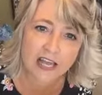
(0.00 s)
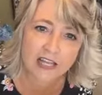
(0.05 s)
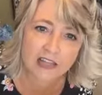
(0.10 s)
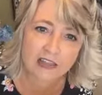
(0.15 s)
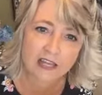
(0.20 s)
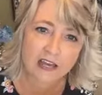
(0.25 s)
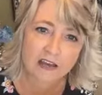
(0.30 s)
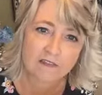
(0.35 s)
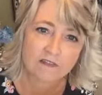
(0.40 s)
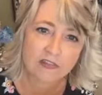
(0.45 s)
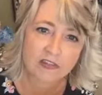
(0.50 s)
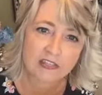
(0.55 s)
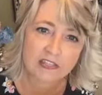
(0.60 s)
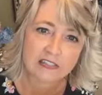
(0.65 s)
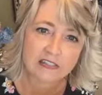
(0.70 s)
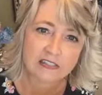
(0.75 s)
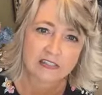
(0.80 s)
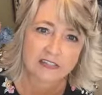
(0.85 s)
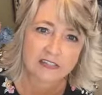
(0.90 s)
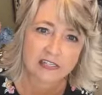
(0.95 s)
says, I love
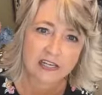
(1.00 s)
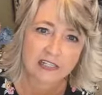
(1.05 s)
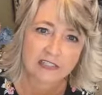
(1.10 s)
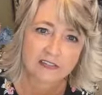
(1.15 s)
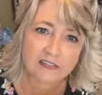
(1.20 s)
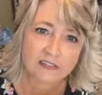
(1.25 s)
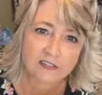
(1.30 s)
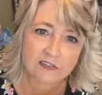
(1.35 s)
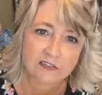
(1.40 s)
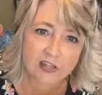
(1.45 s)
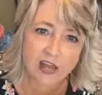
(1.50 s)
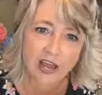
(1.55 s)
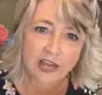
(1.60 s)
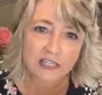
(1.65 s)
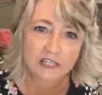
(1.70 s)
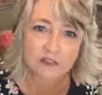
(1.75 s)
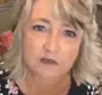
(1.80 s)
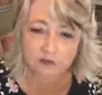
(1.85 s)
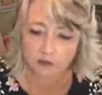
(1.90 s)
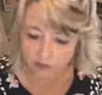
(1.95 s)
these stencils.
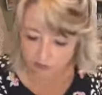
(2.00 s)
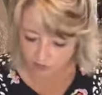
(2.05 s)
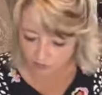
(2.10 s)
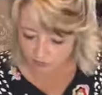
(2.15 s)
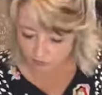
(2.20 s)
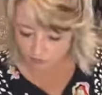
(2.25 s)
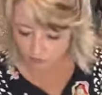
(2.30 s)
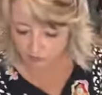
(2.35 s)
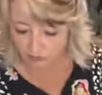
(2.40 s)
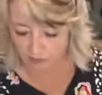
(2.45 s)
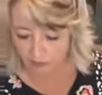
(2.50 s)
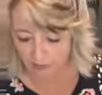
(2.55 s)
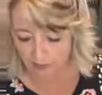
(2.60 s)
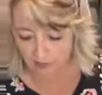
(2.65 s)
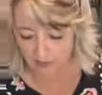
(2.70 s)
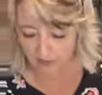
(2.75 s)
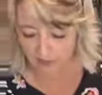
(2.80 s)
I do too.